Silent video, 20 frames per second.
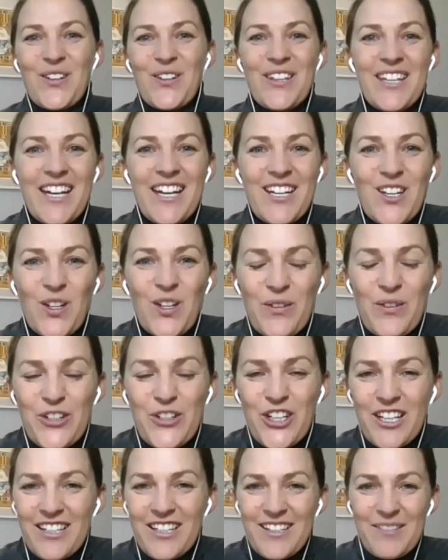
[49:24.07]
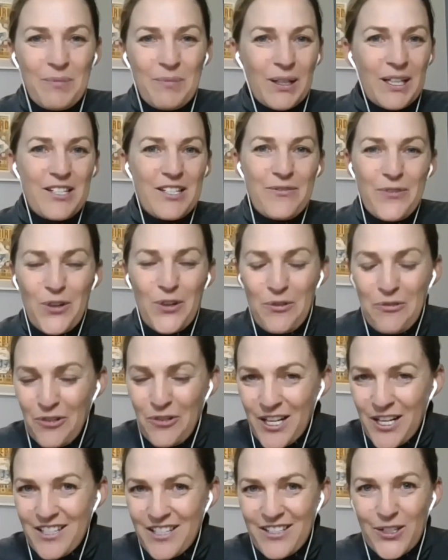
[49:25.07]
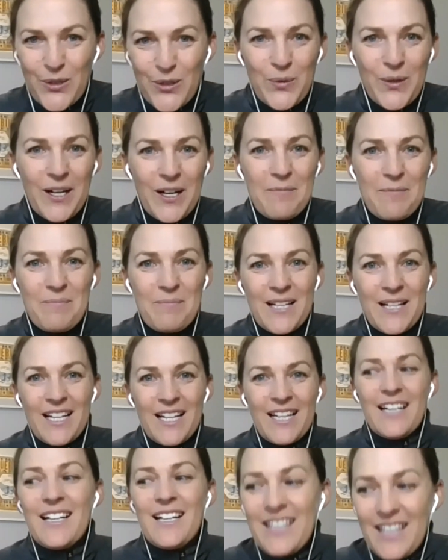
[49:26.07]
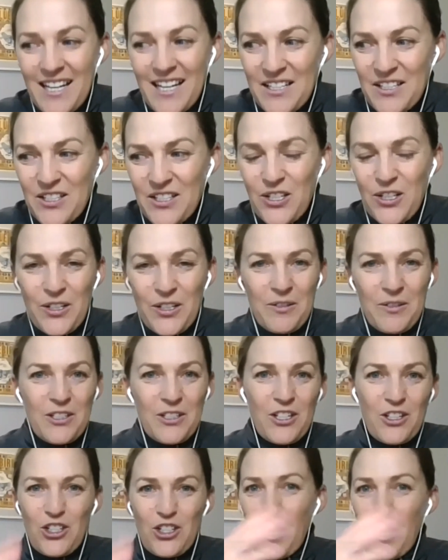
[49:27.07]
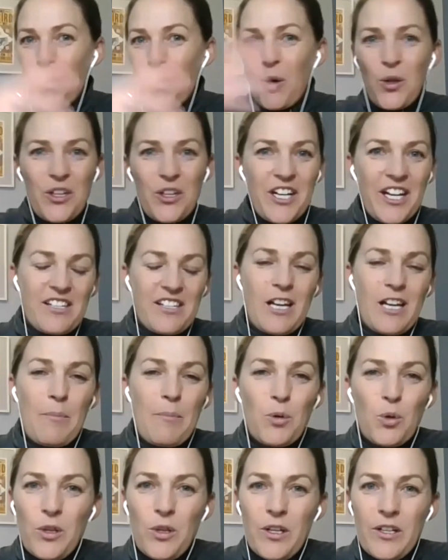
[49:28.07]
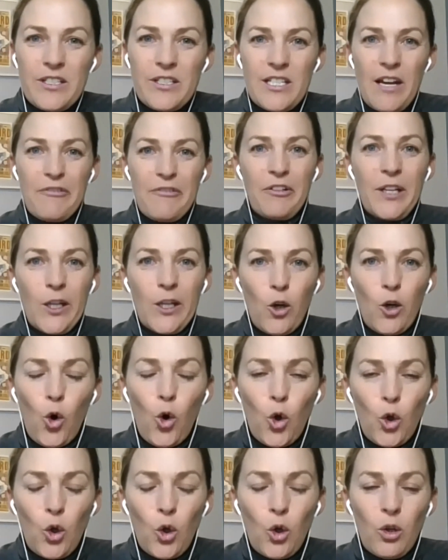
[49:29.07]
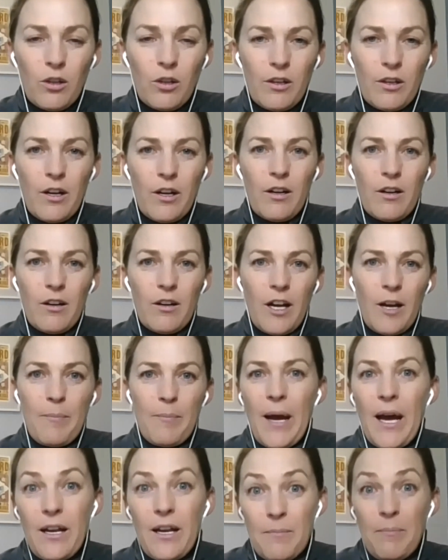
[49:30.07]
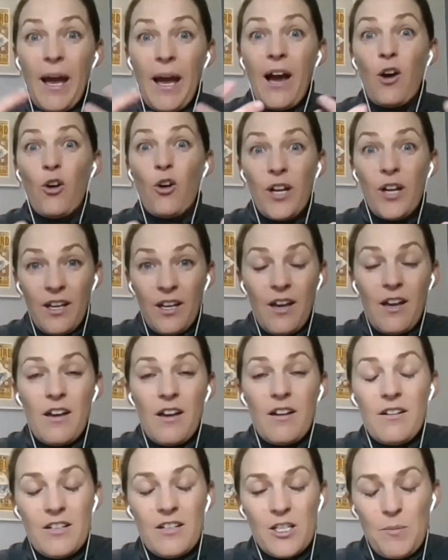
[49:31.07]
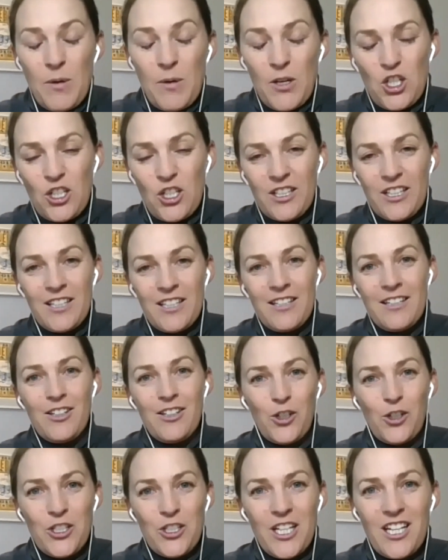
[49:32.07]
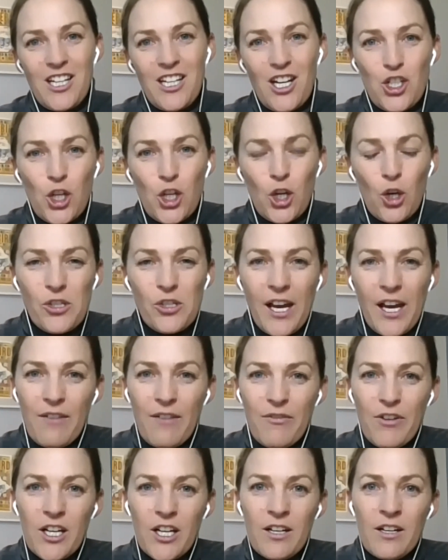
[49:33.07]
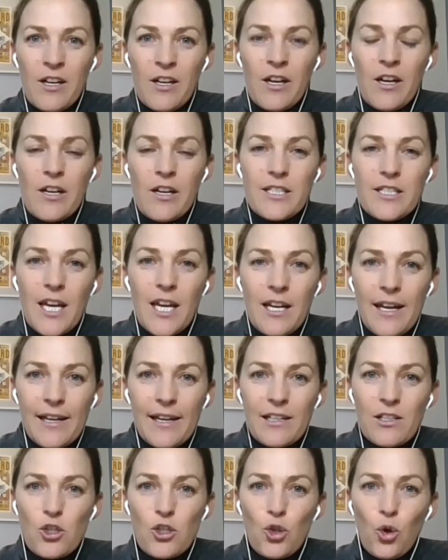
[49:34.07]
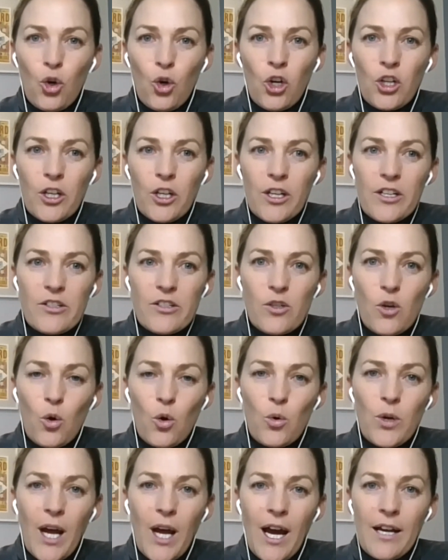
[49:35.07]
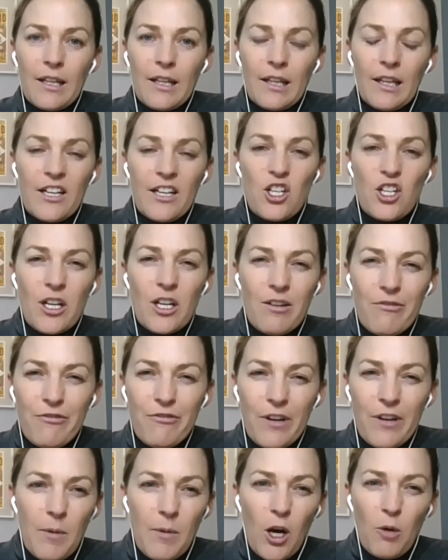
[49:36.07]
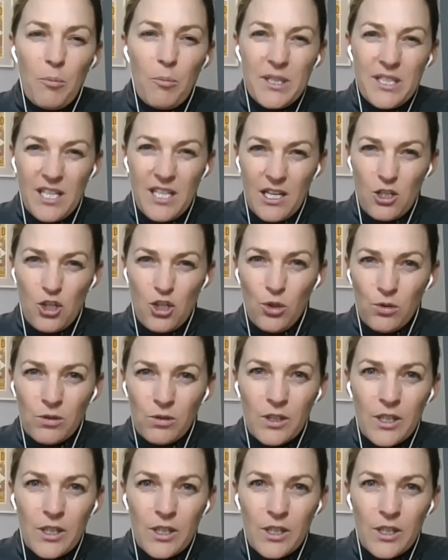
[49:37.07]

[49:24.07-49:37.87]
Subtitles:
Thank you. Please feel free to, to jump on the next couple. They're definitely all about empowering, and especially, you know, teenage girls. I have a TEDx talk. It's called Unleashing Female Potential.